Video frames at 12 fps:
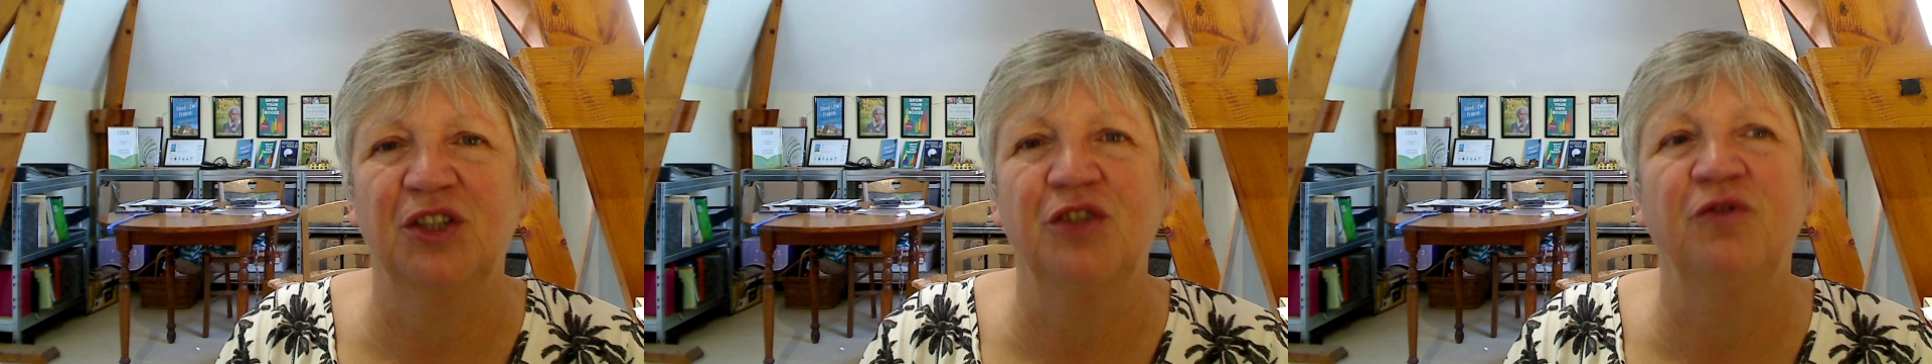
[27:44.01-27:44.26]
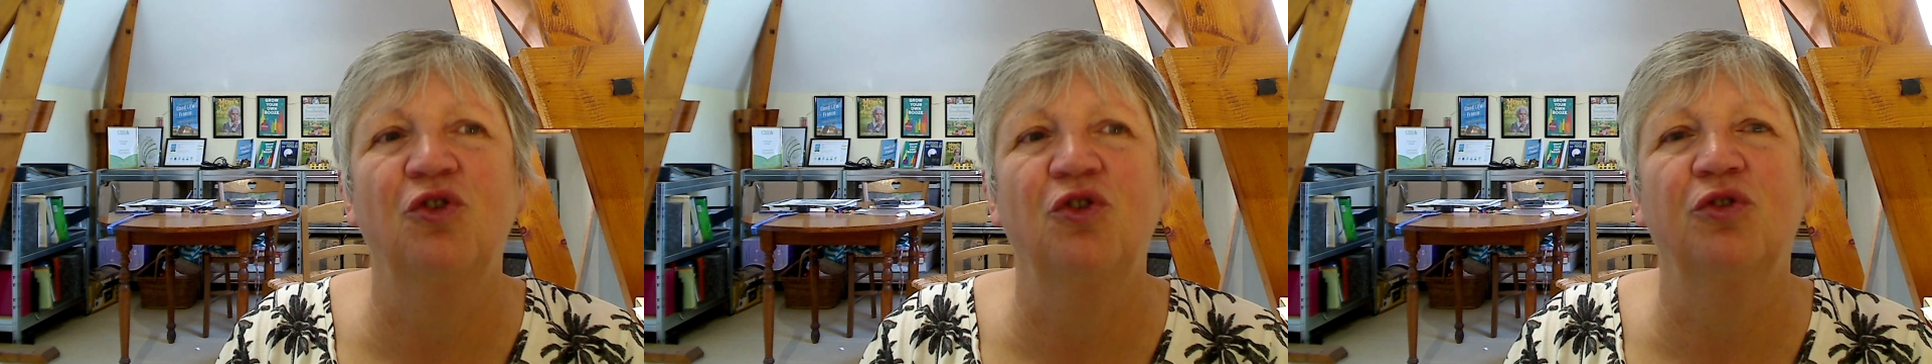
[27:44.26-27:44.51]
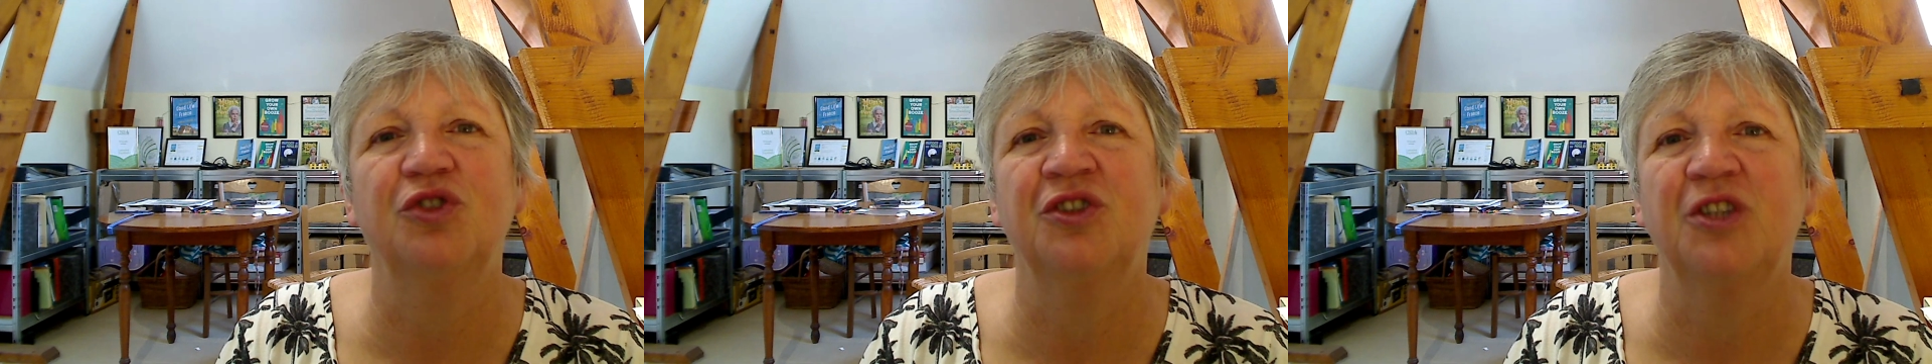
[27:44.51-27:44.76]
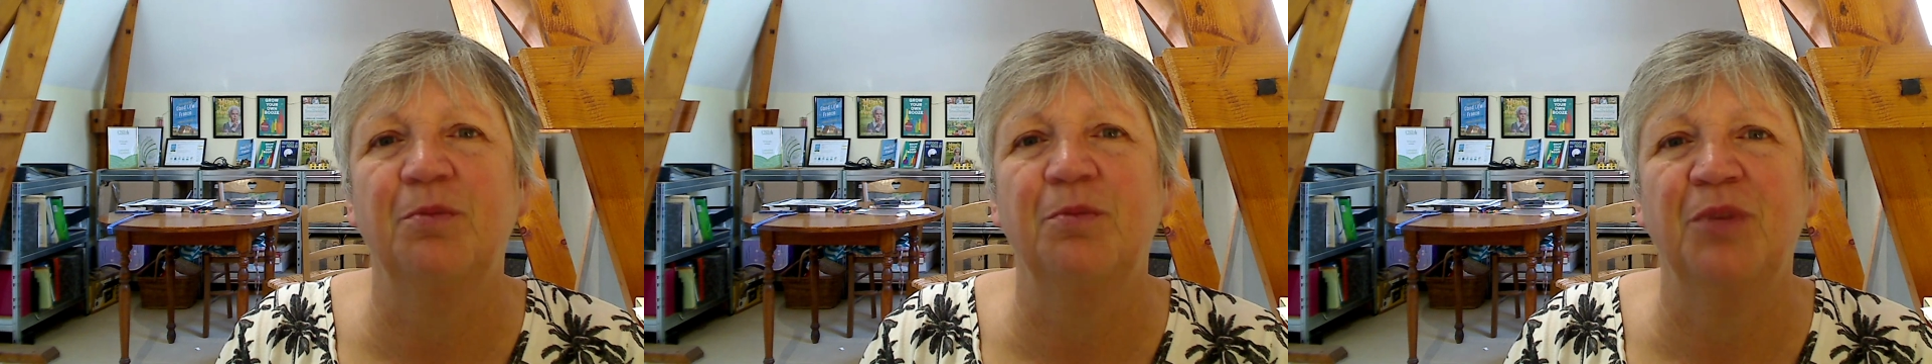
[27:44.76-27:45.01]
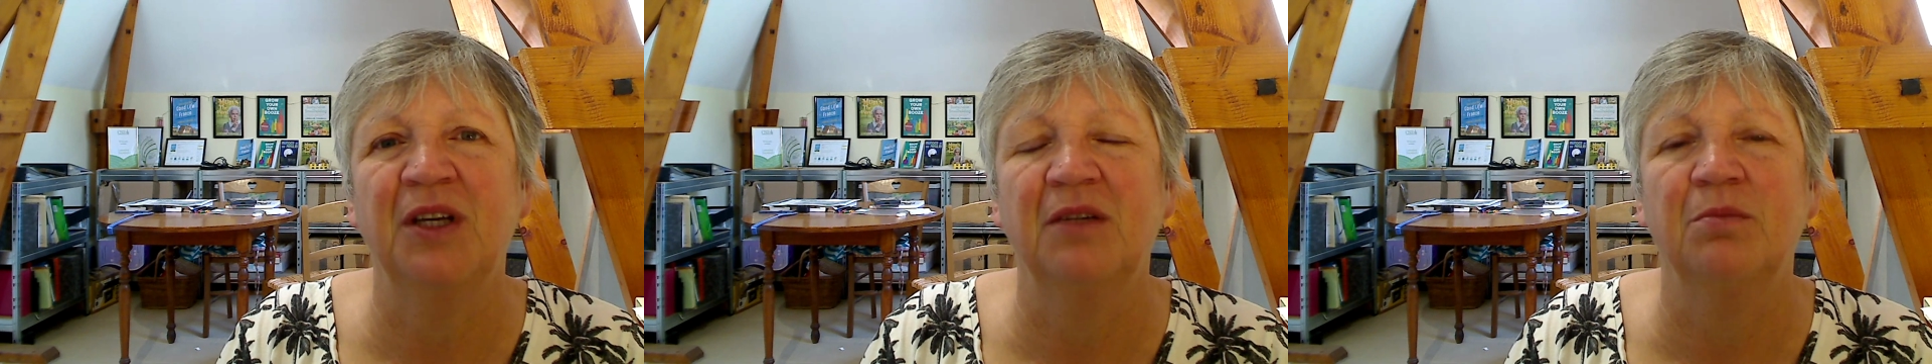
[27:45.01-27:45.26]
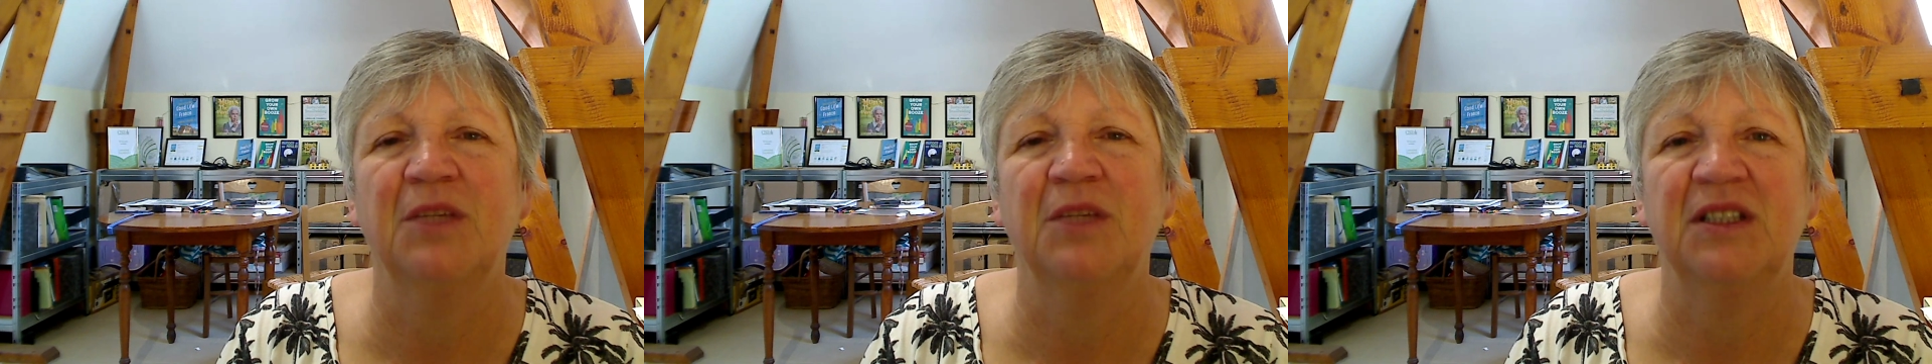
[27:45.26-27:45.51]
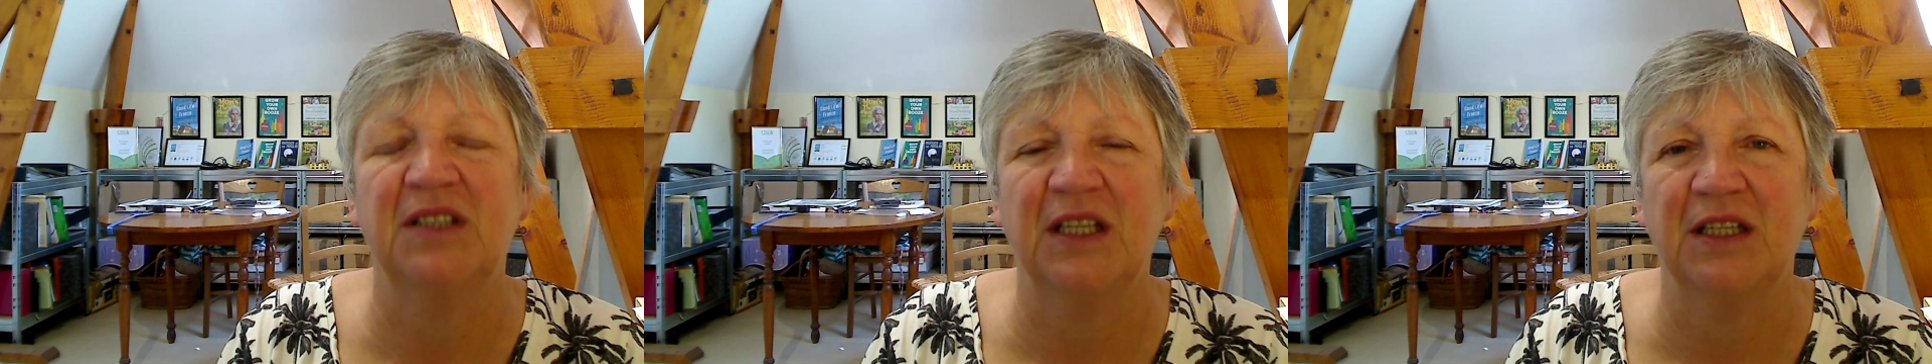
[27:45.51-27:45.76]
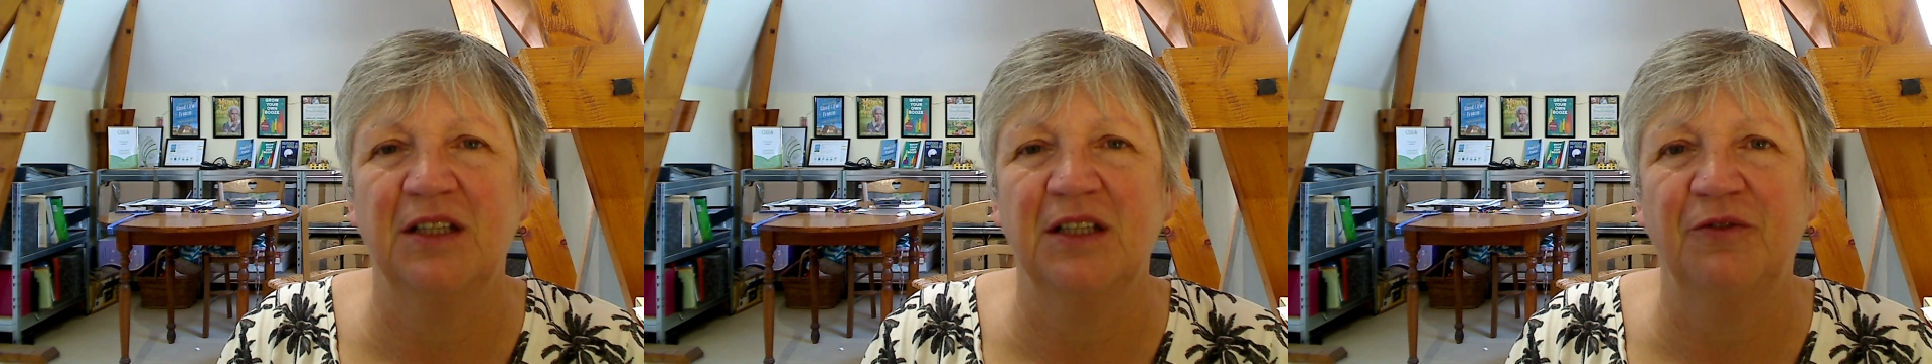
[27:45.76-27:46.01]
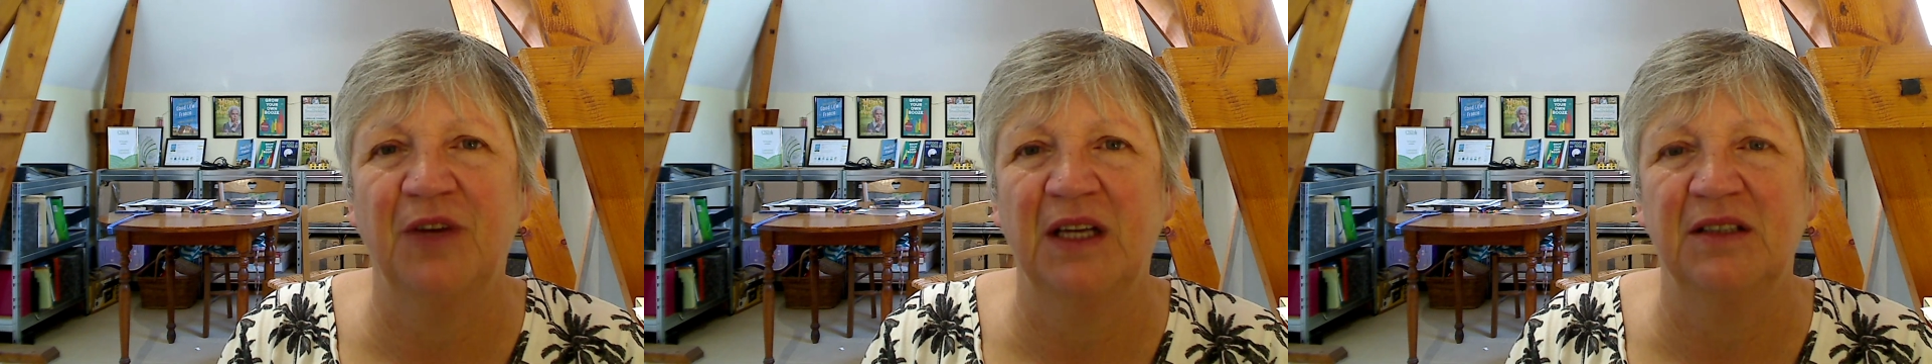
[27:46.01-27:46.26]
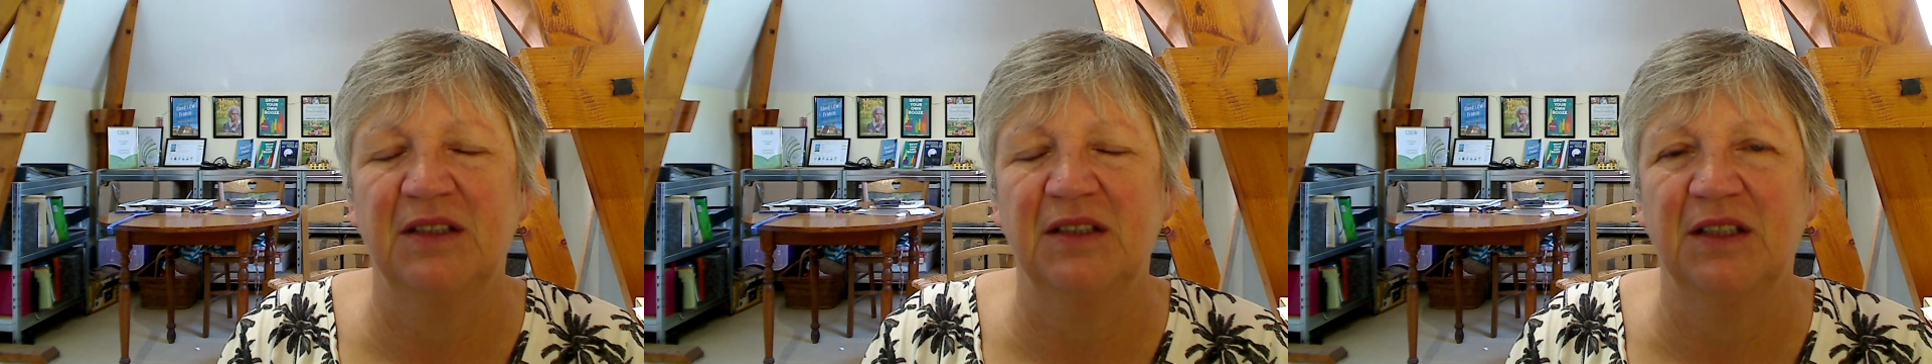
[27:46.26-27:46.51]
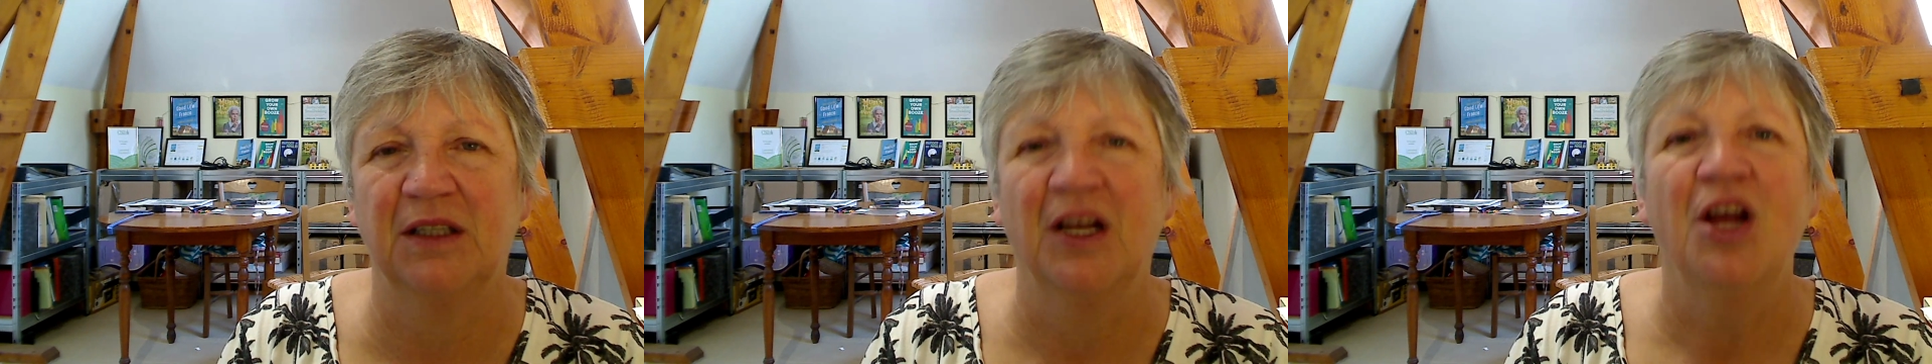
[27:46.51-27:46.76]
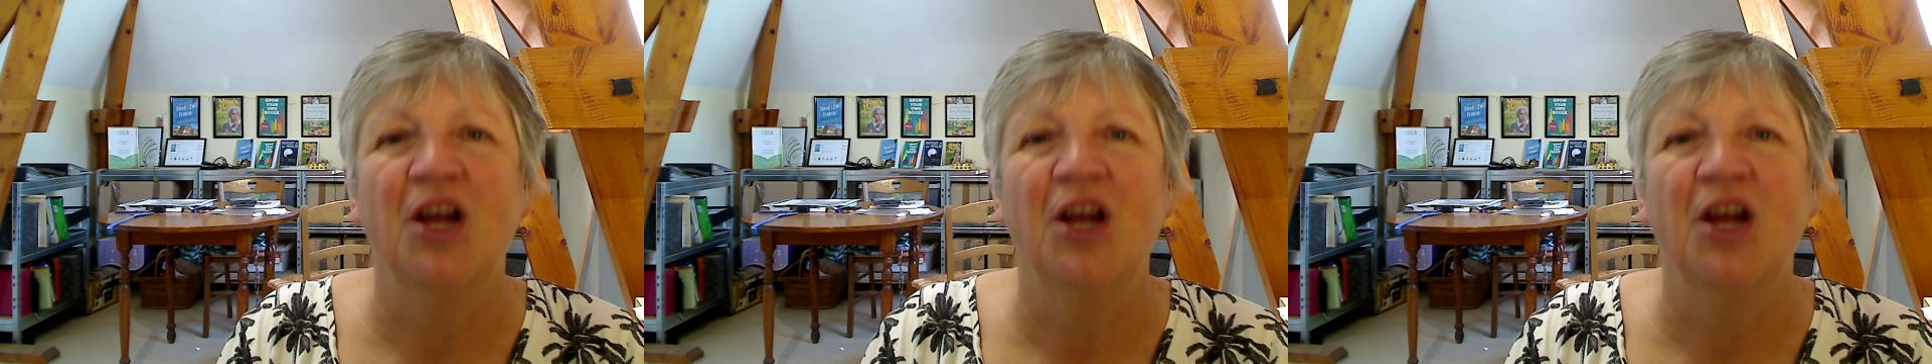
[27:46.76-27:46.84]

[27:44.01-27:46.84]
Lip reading: you've got to repair and maintain the fencing.